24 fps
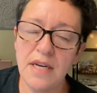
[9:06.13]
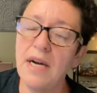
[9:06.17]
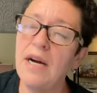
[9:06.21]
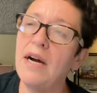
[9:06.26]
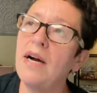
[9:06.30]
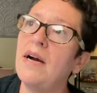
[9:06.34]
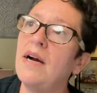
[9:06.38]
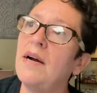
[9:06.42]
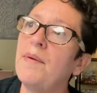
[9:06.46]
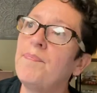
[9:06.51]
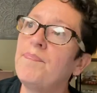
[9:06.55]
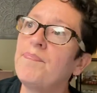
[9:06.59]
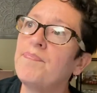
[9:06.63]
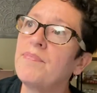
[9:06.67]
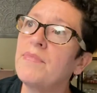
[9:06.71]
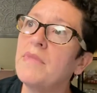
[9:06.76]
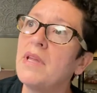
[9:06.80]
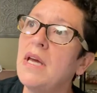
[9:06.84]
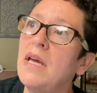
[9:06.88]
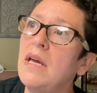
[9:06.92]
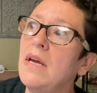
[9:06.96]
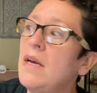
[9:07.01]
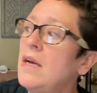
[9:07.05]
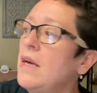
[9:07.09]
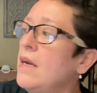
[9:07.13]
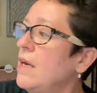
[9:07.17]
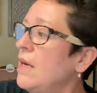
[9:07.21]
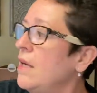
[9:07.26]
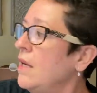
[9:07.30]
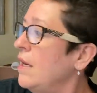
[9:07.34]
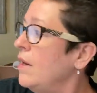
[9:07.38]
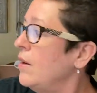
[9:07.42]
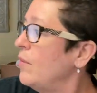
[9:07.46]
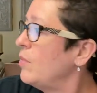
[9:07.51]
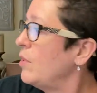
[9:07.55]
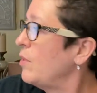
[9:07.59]
Um,
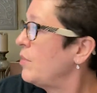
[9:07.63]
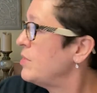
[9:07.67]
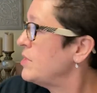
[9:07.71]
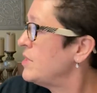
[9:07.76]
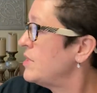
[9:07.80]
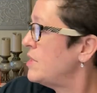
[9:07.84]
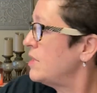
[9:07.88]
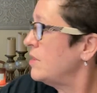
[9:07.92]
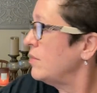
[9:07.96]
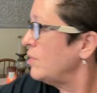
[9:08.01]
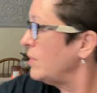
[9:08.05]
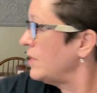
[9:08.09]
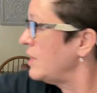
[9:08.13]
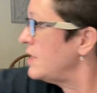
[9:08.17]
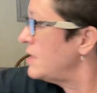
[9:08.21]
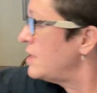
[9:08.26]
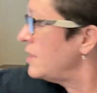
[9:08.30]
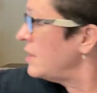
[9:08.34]
what was, what is